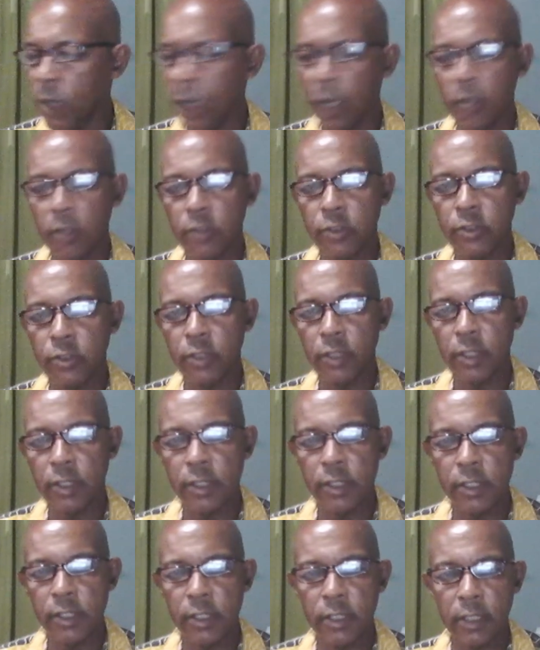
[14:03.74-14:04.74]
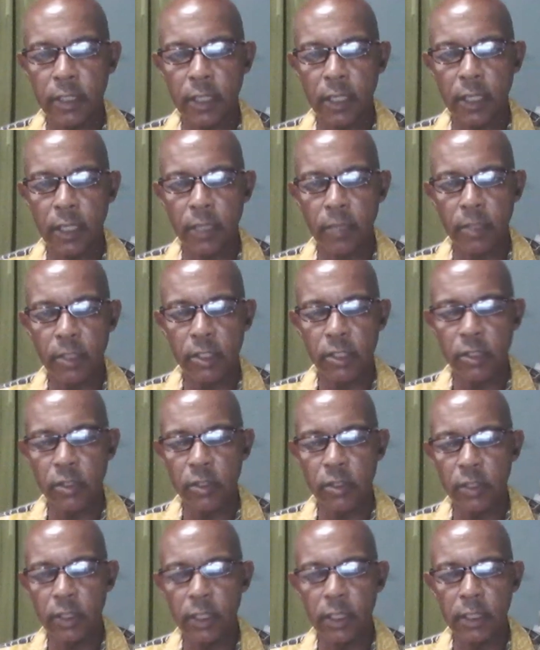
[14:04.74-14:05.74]
160 kilometers
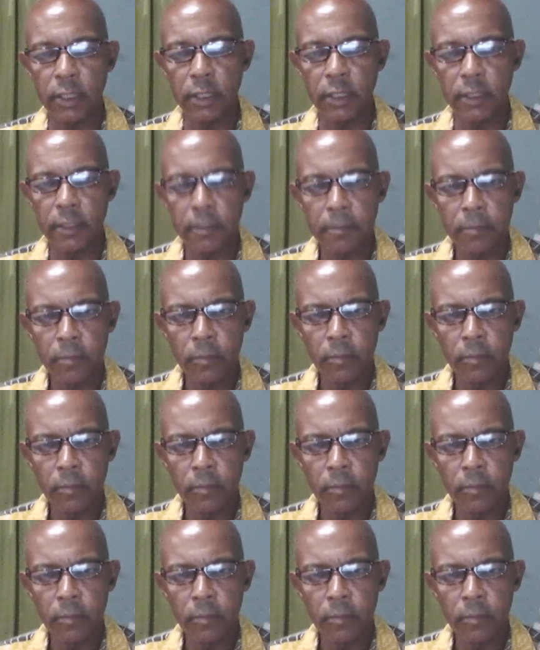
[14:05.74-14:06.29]
to the east.